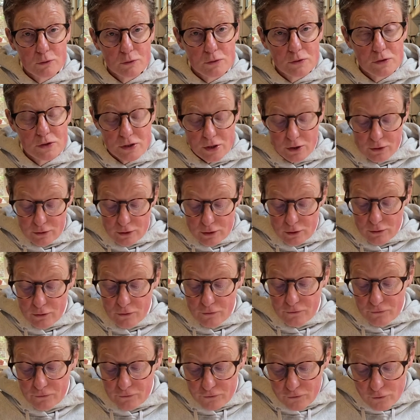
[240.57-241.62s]
also look
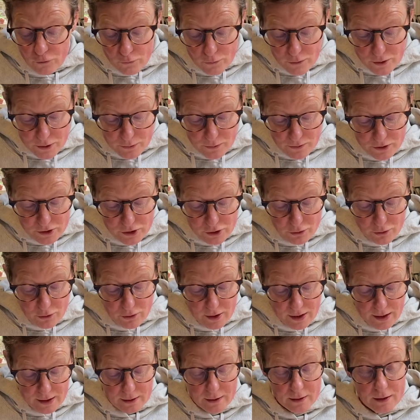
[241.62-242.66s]
forward with
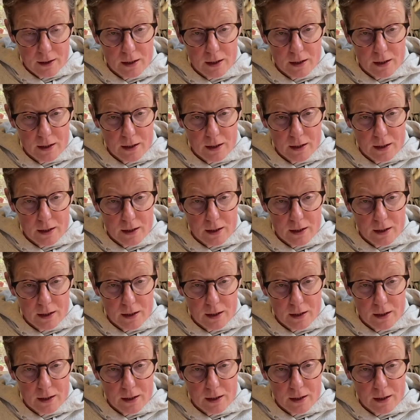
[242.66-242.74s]
joy